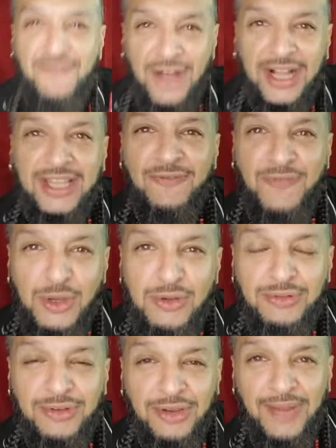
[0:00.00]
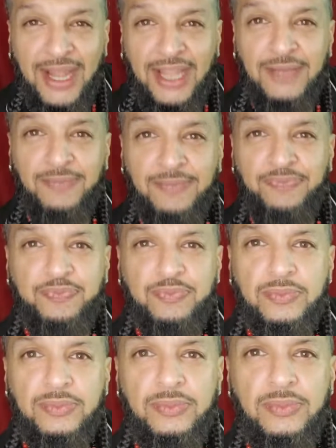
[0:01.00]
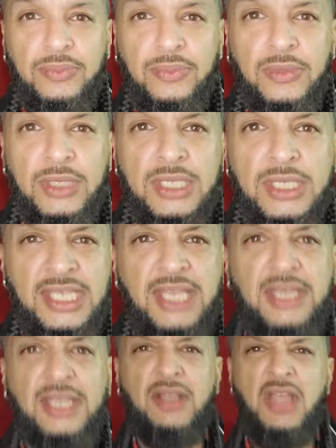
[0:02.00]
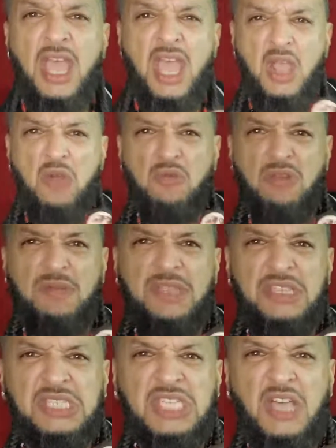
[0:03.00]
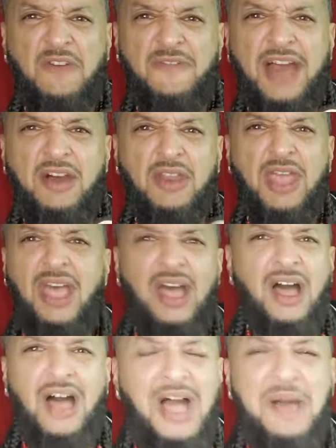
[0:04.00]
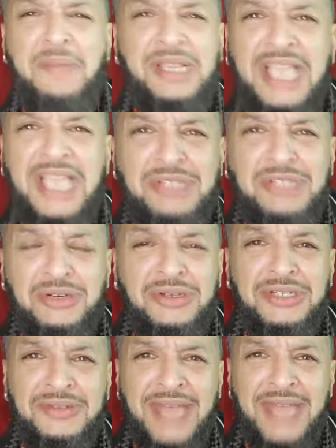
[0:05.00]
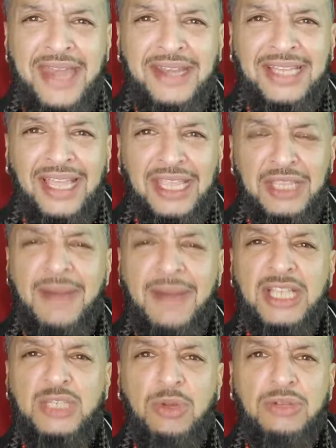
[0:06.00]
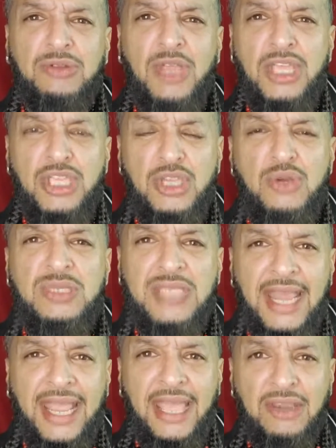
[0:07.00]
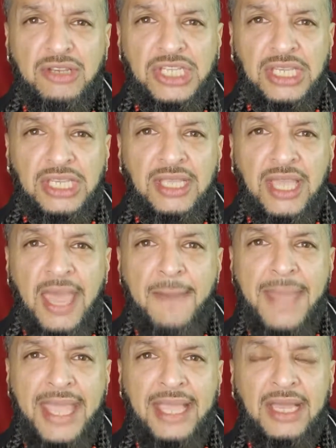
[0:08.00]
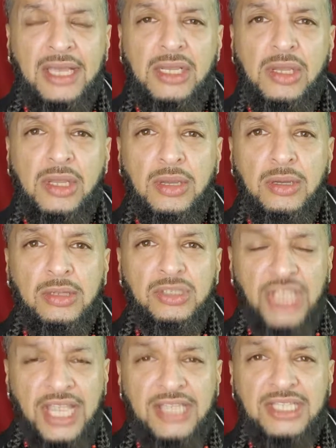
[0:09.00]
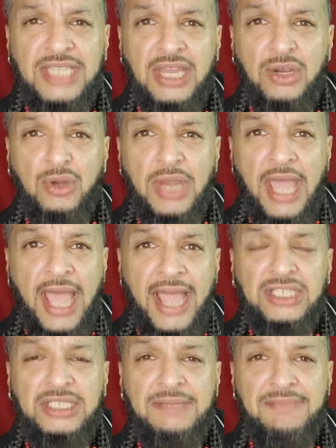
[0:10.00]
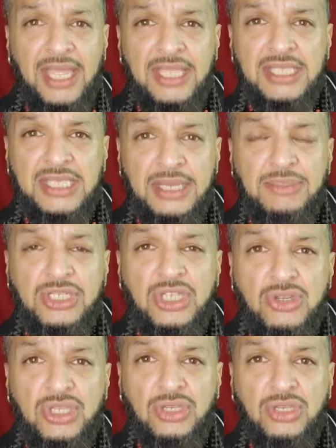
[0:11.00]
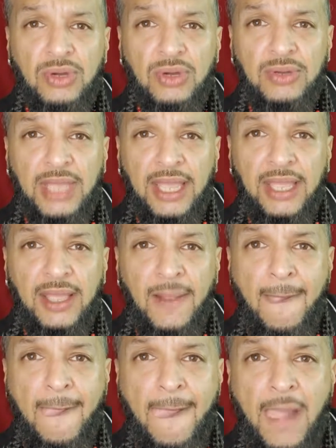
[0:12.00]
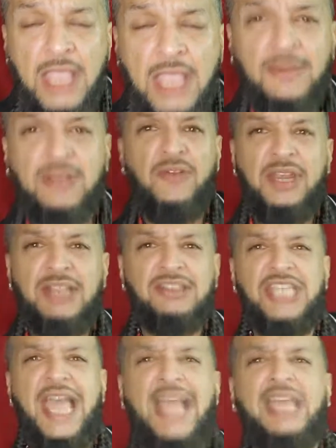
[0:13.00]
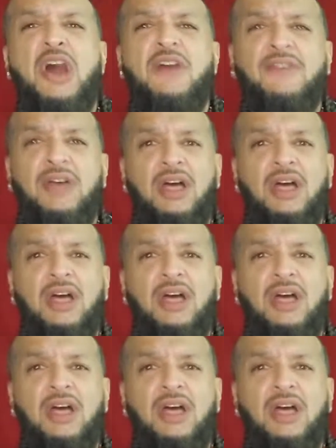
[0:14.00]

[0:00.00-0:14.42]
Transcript: be fucking fooled, all right? You're sitting there rubbing yourself out. How many times you gonna do that a day? You might as well use that energy and make changes that are going to actually mean something to you, okay? You might over there jacking off,